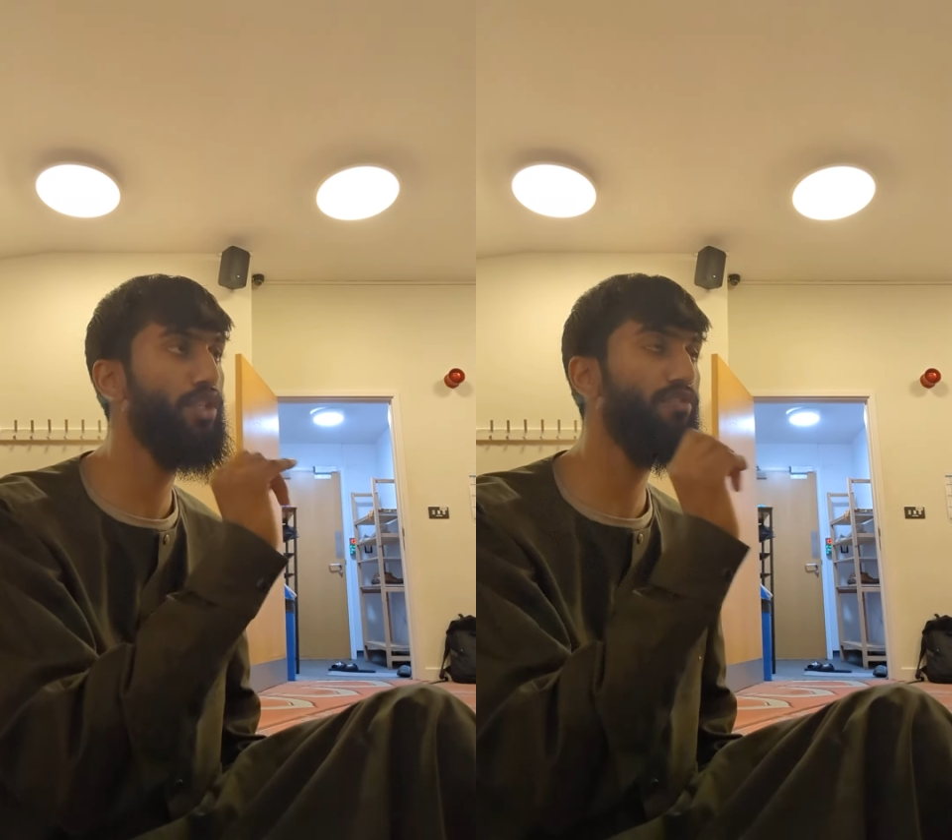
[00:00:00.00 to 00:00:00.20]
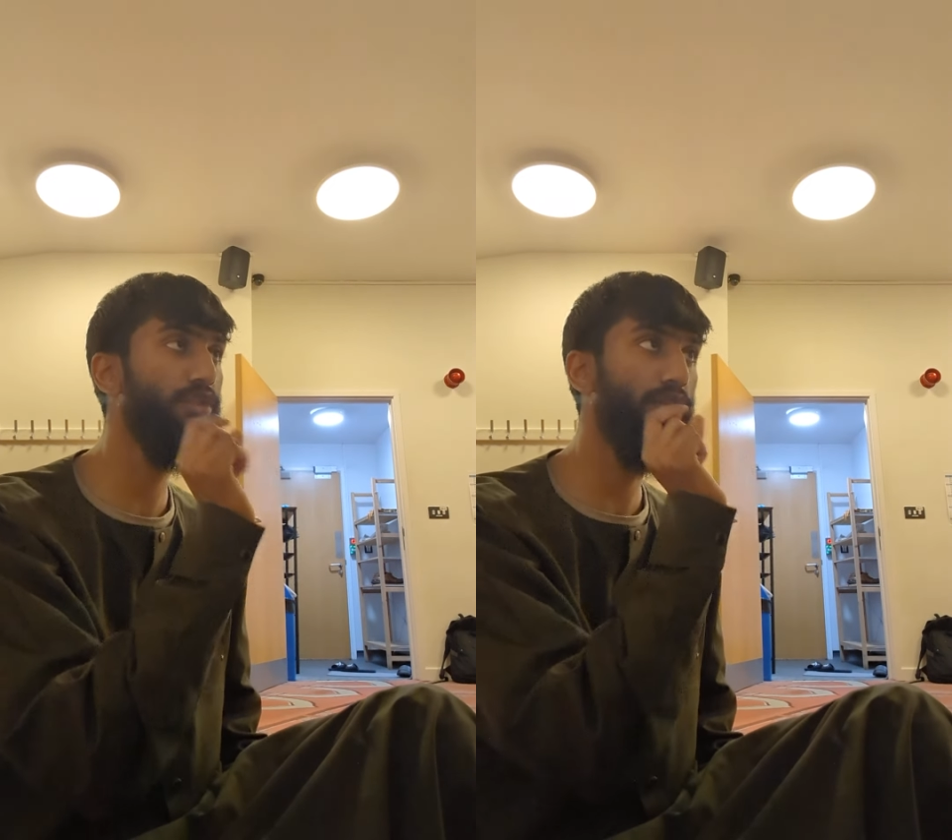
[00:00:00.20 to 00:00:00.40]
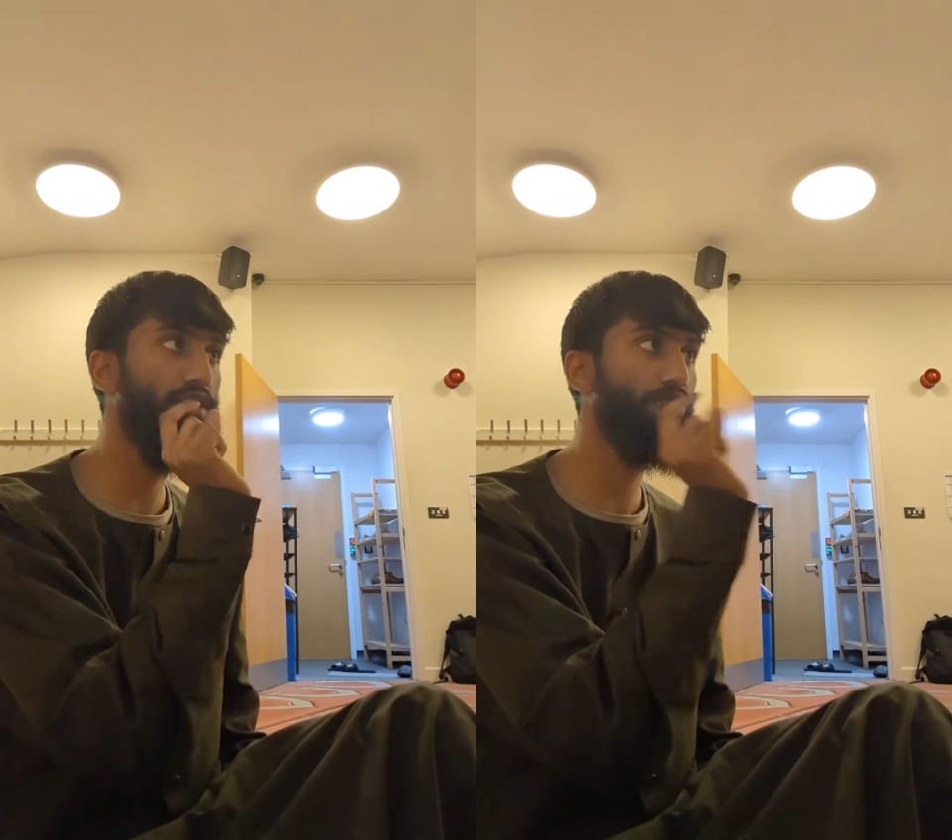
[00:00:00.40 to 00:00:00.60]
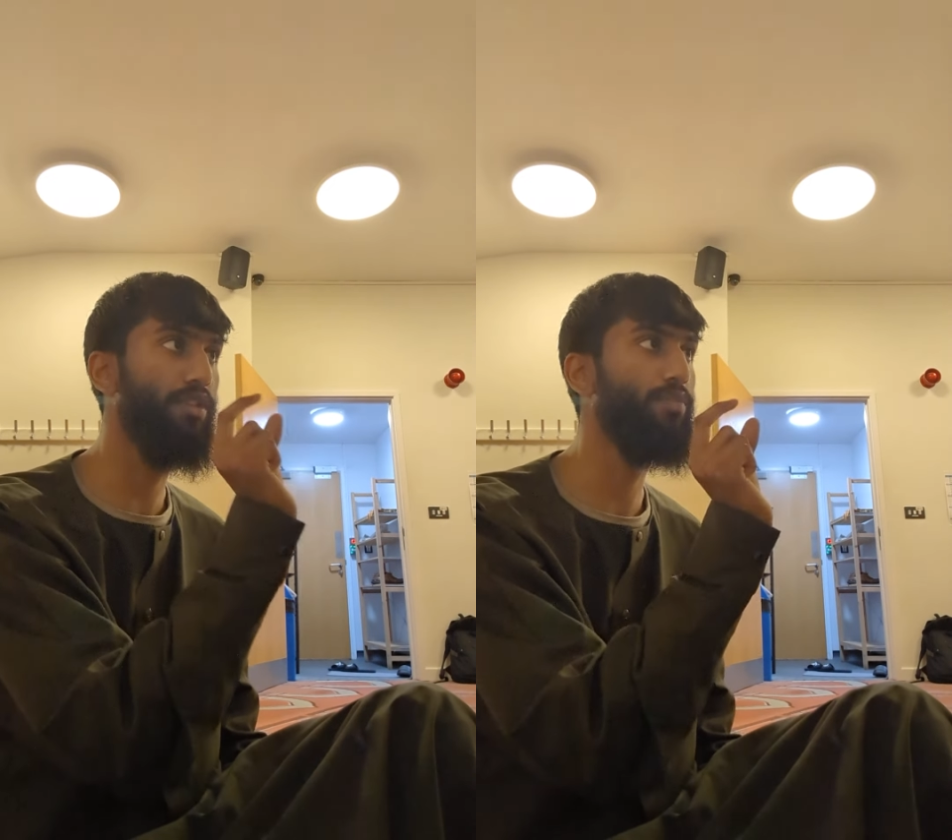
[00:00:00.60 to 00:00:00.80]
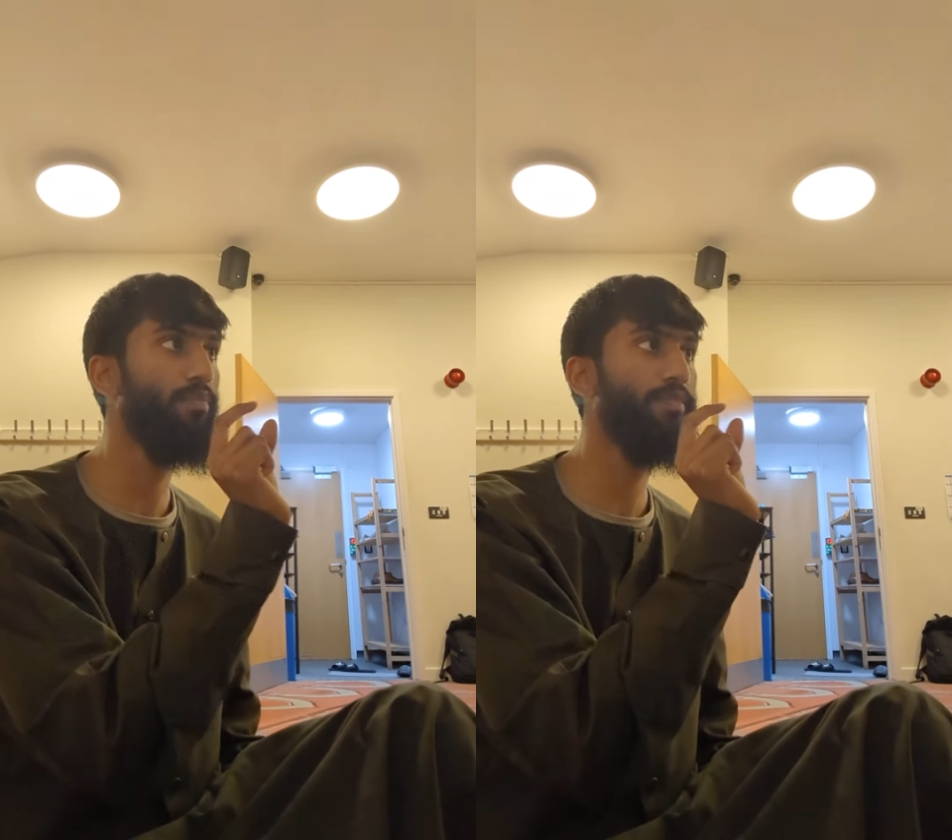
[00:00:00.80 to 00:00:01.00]
Should feel
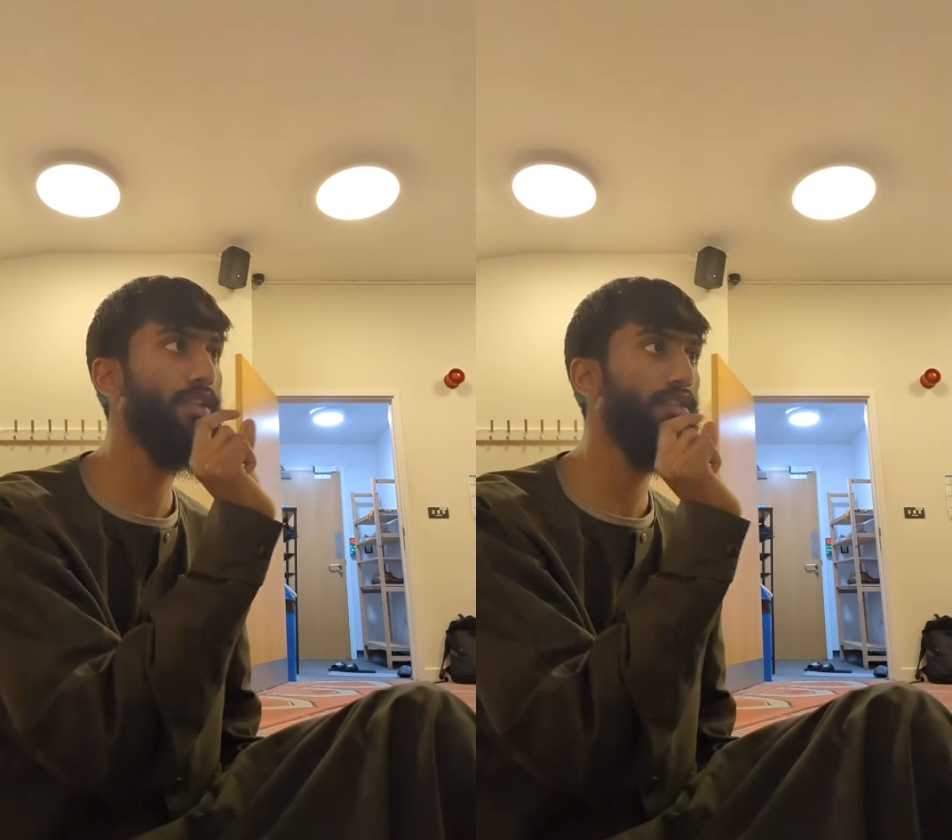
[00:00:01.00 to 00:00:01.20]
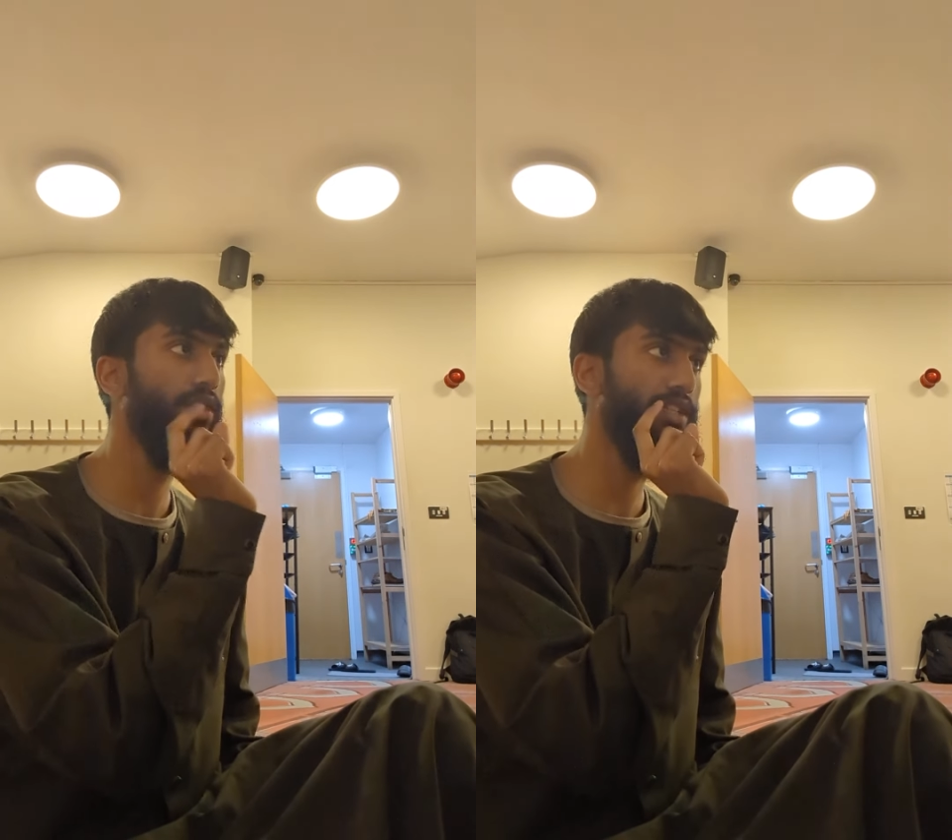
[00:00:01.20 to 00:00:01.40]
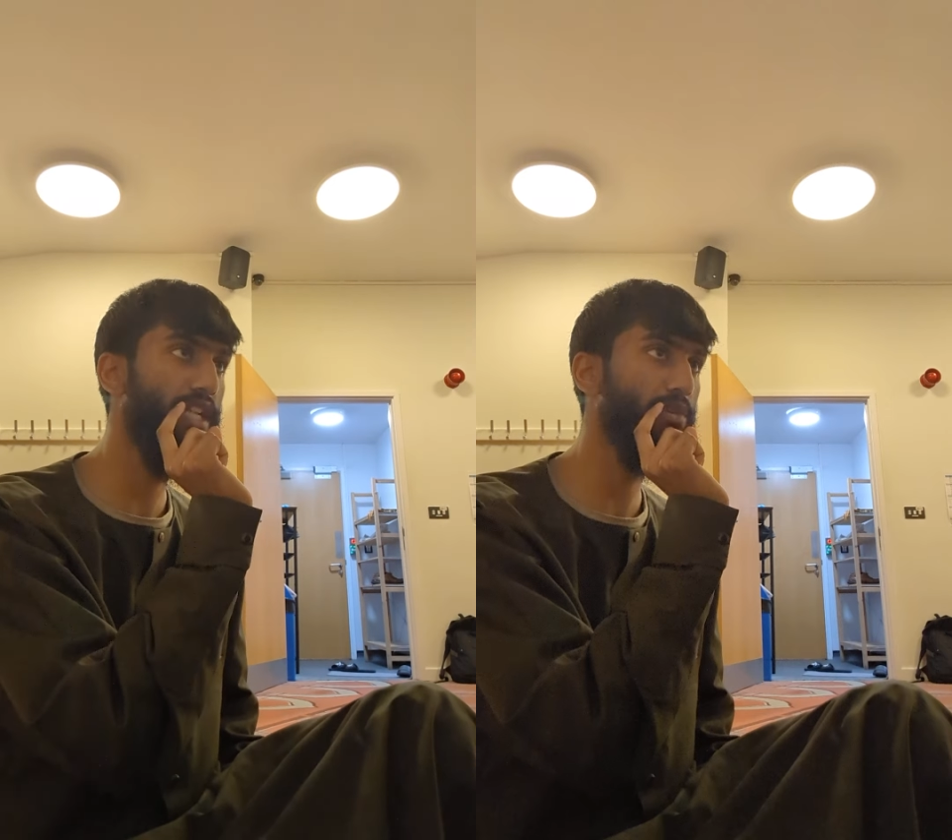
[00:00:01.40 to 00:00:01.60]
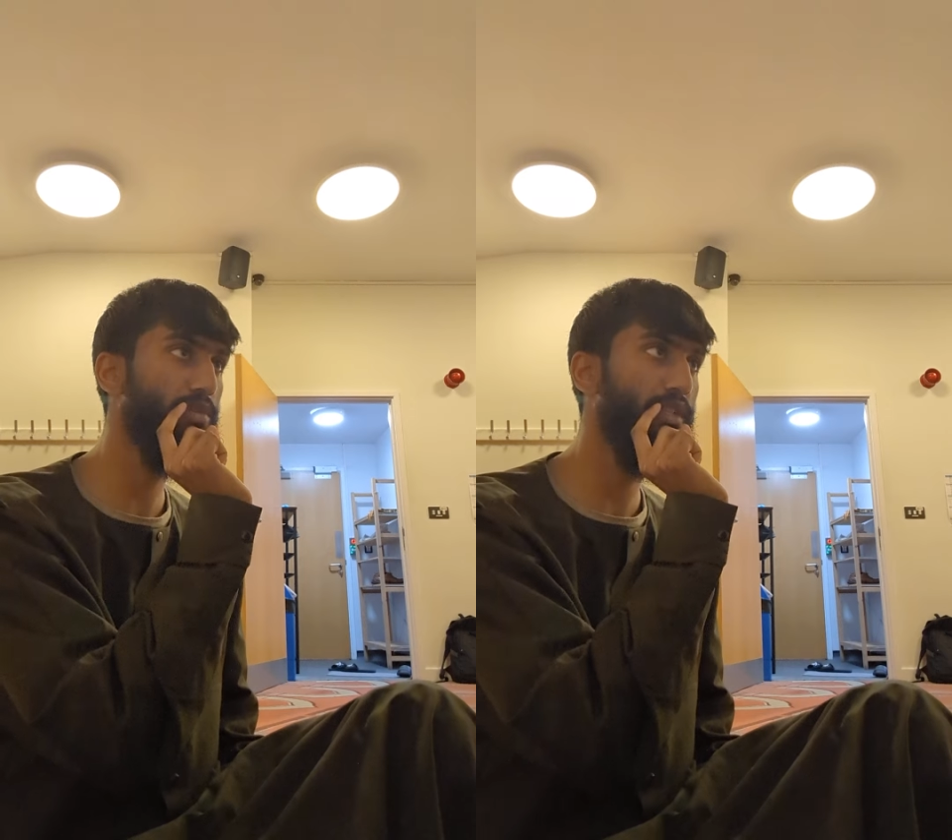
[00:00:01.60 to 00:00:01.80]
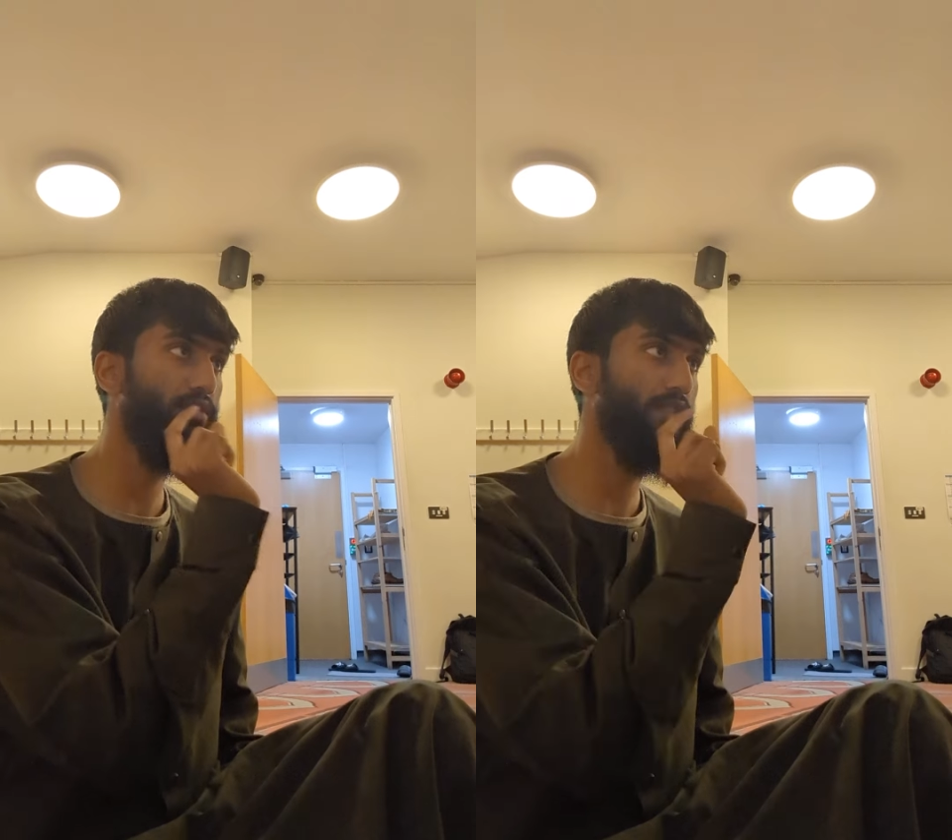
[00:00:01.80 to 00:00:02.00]
different. The shape
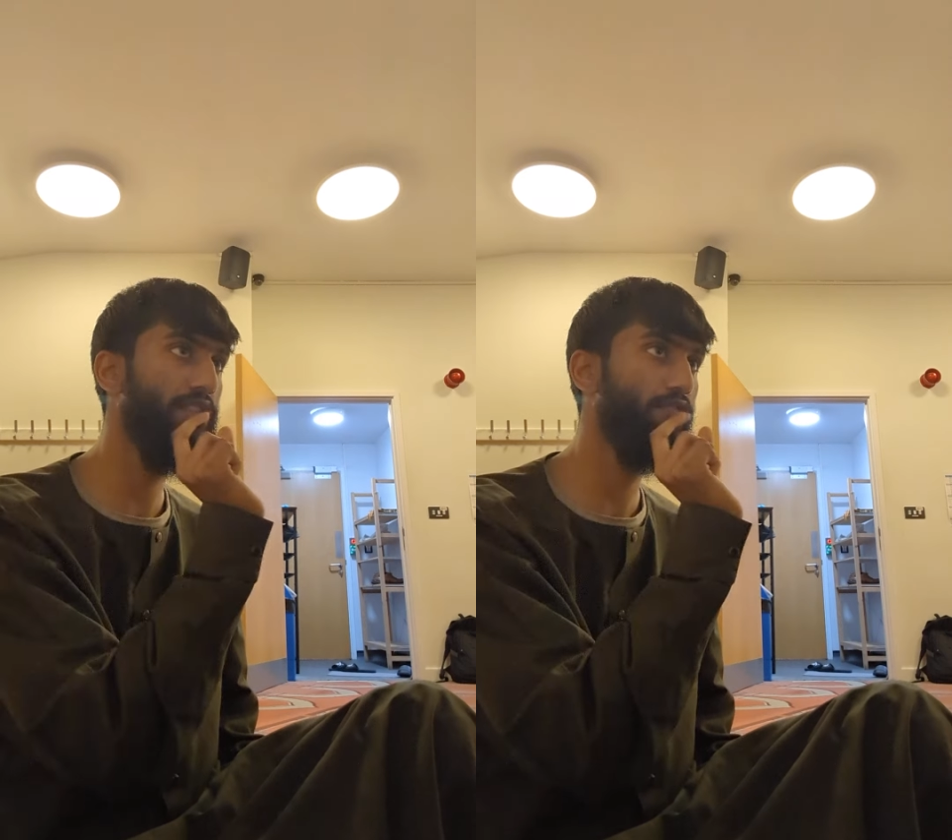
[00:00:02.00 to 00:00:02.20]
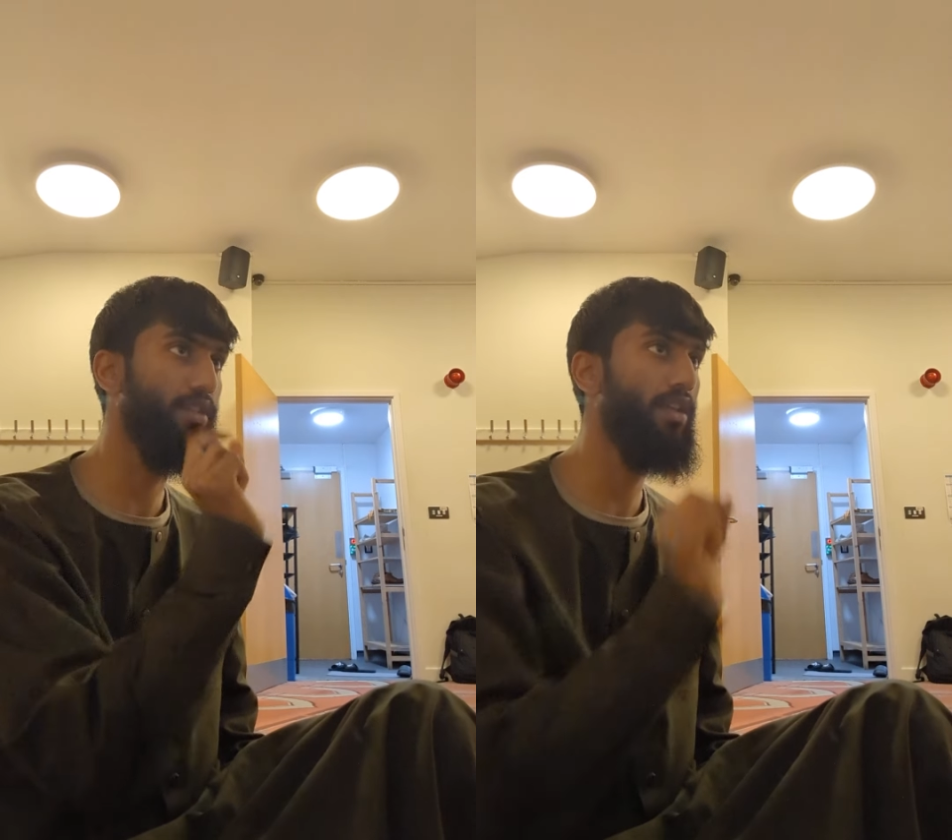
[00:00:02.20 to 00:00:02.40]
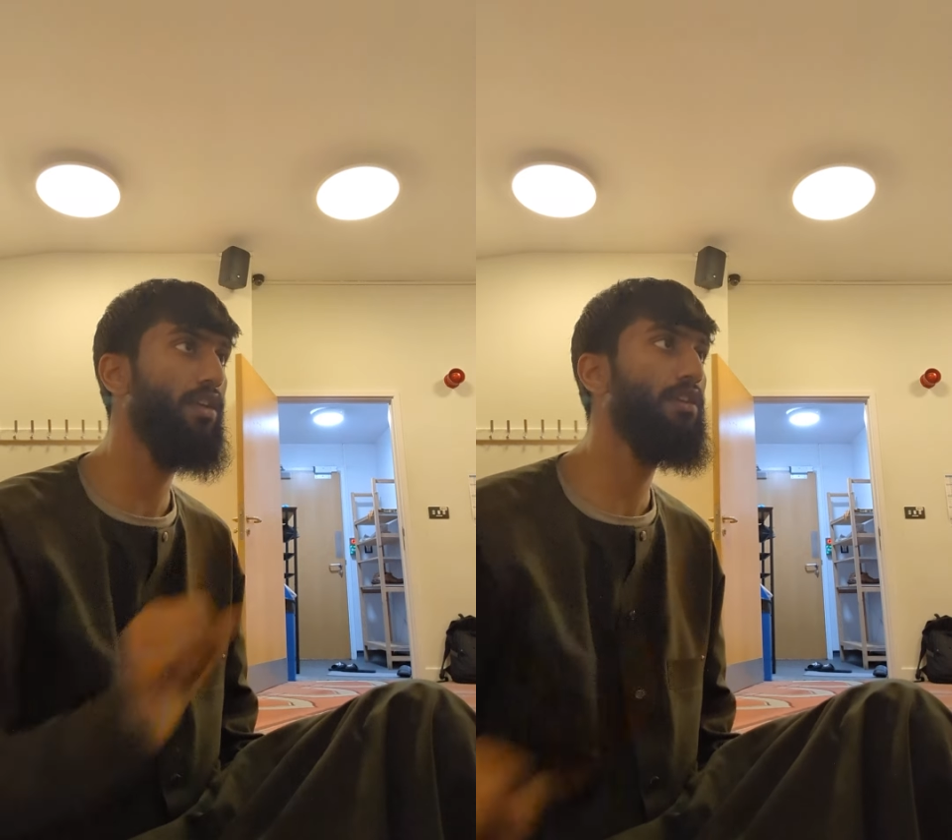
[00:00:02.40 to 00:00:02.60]
should be different.